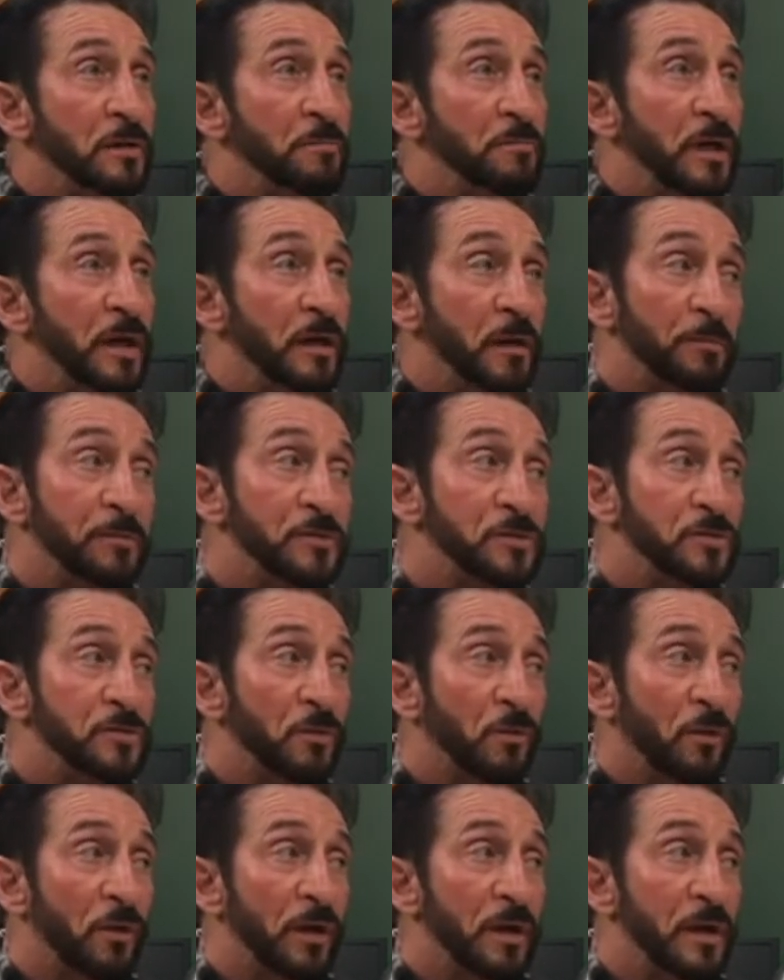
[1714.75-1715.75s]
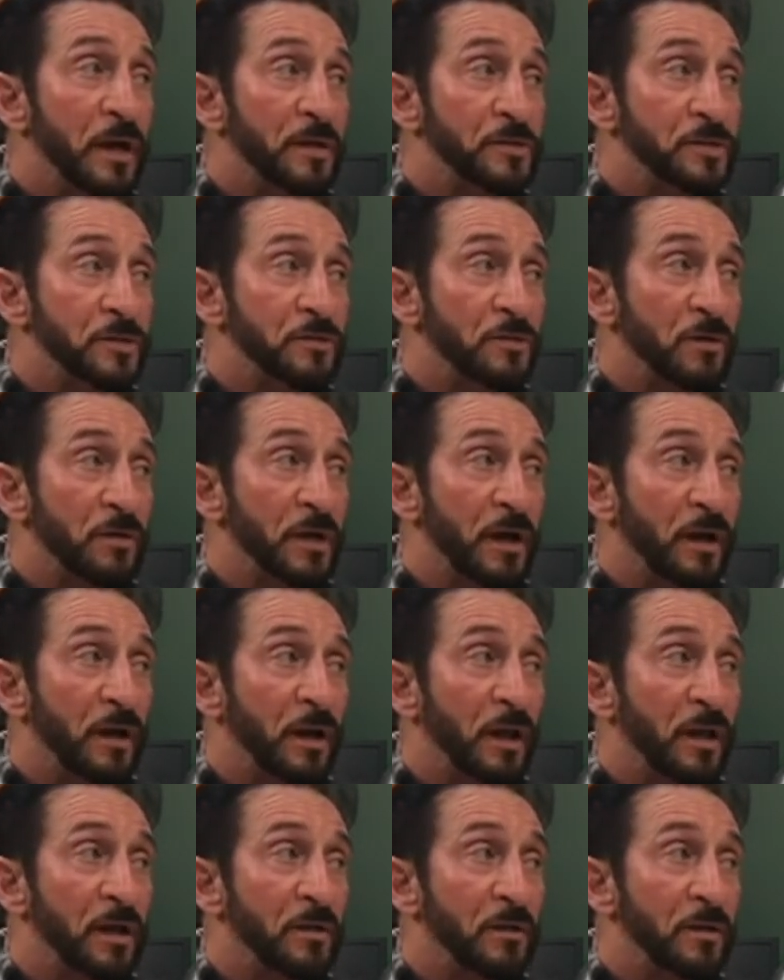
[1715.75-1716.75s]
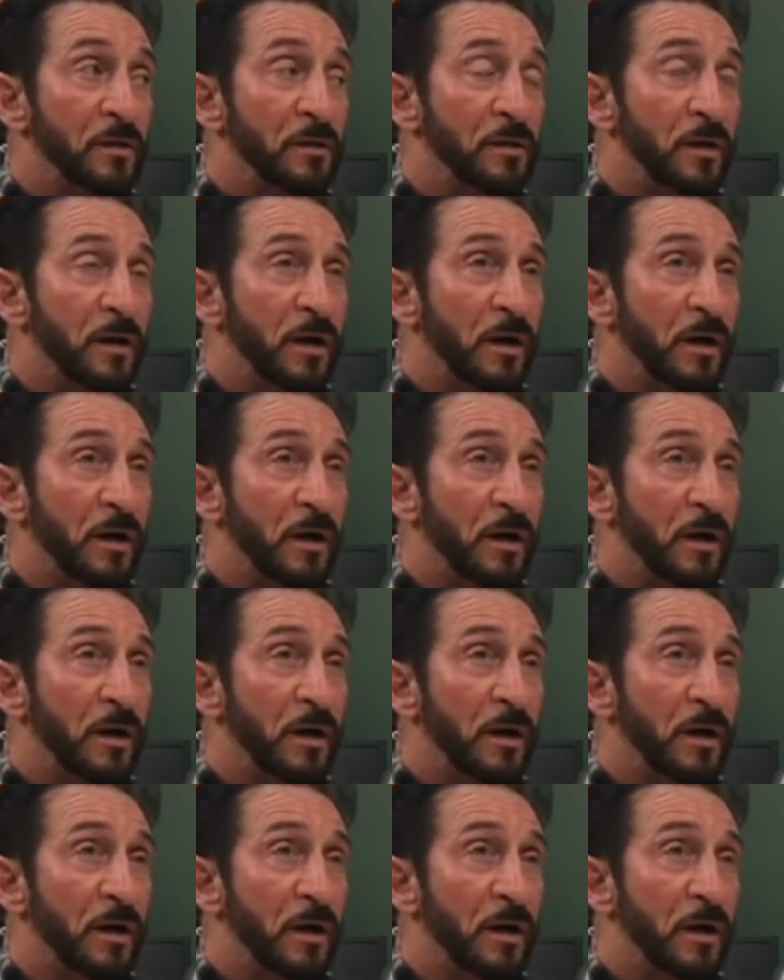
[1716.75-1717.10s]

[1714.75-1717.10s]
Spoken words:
made up a story, as it turned out later,